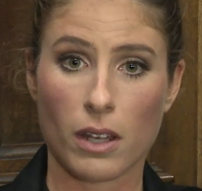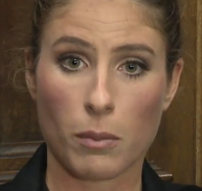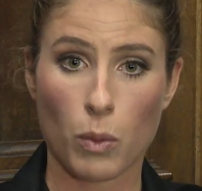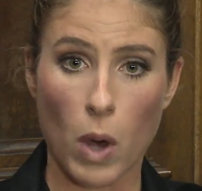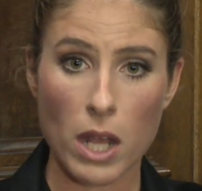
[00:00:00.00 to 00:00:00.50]

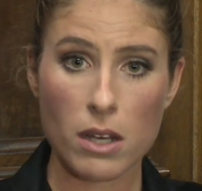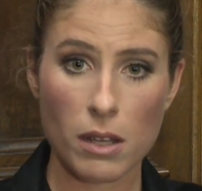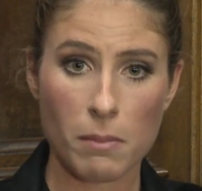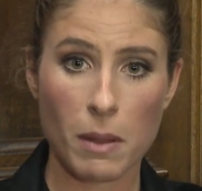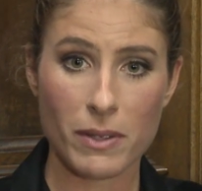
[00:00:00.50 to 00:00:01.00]
Number one,
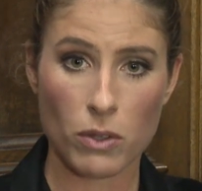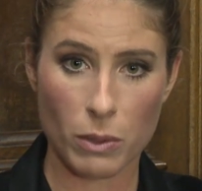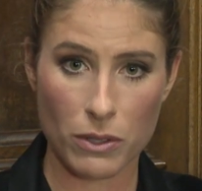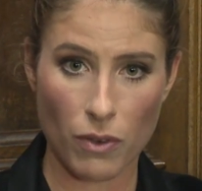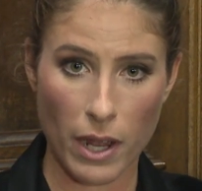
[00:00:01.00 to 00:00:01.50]
mum is
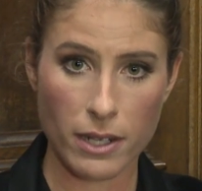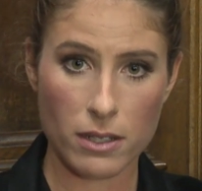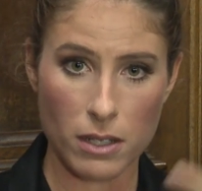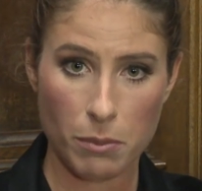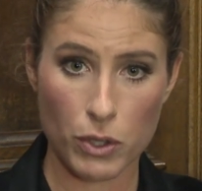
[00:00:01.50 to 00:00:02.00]
always
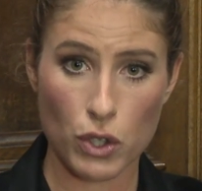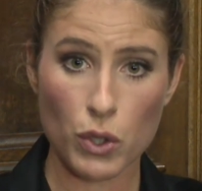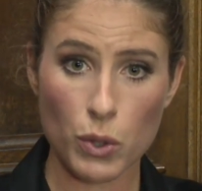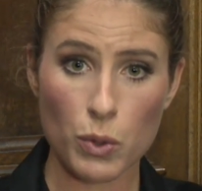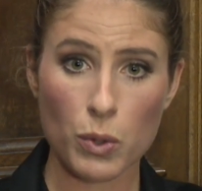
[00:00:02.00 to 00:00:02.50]
right. Number
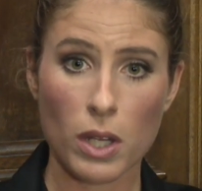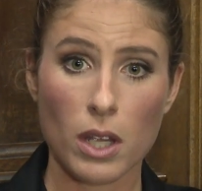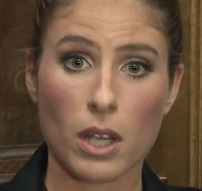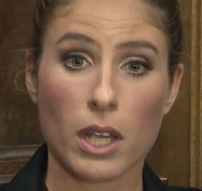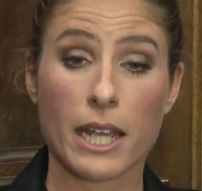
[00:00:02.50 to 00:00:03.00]
two,
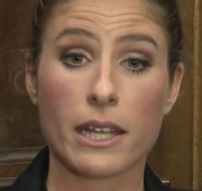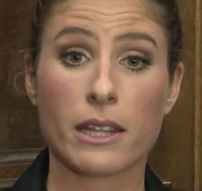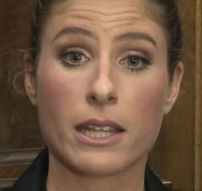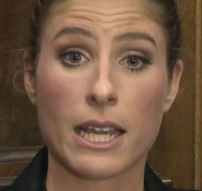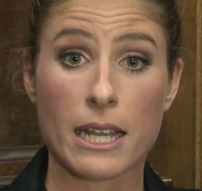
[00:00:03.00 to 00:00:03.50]

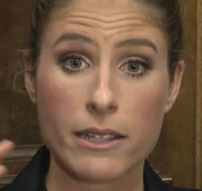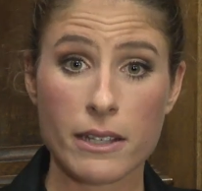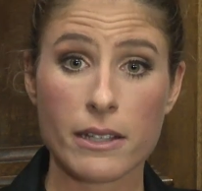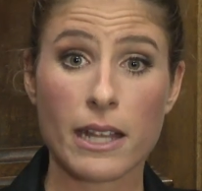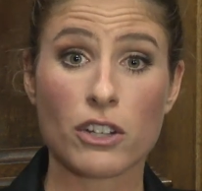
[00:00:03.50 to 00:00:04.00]
in the
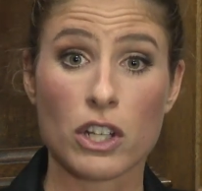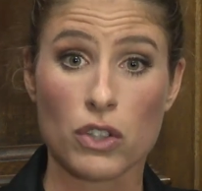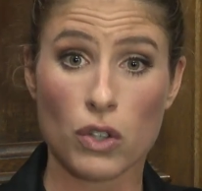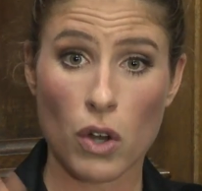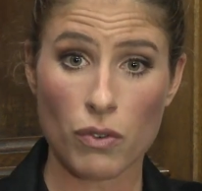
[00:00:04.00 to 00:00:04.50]
instant that she's
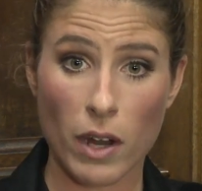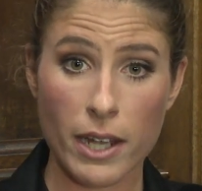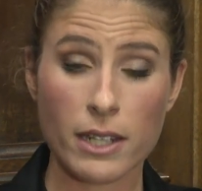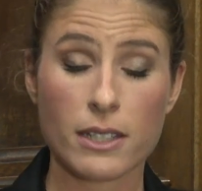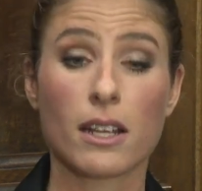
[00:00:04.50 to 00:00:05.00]
not
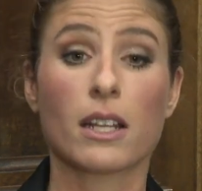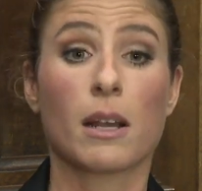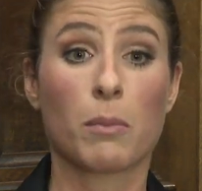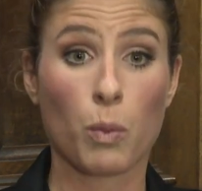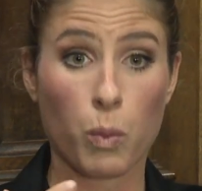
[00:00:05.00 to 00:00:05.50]
right,
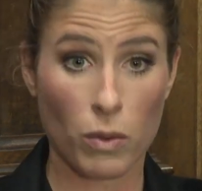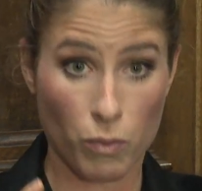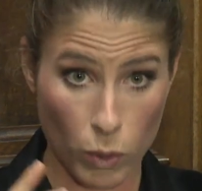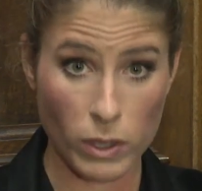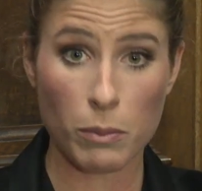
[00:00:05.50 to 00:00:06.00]
number
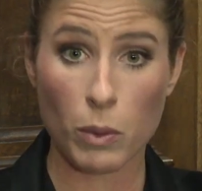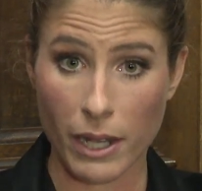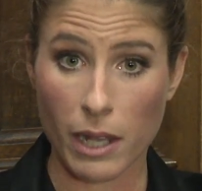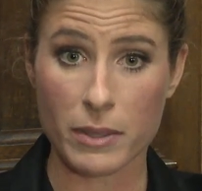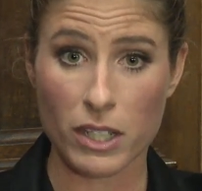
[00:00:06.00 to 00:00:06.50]
rule number one
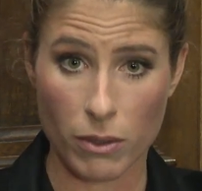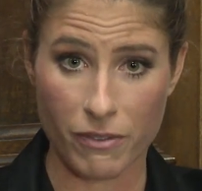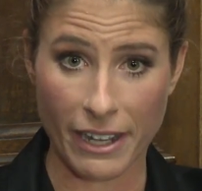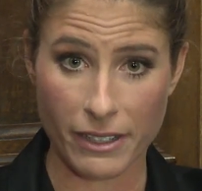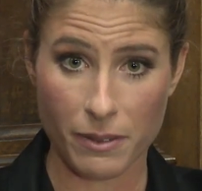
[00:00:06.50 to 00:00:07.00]
comes into
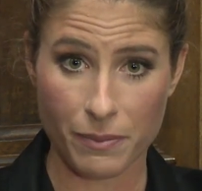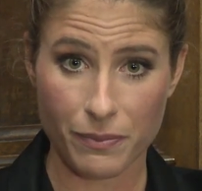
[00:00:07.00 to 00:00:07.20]
effect.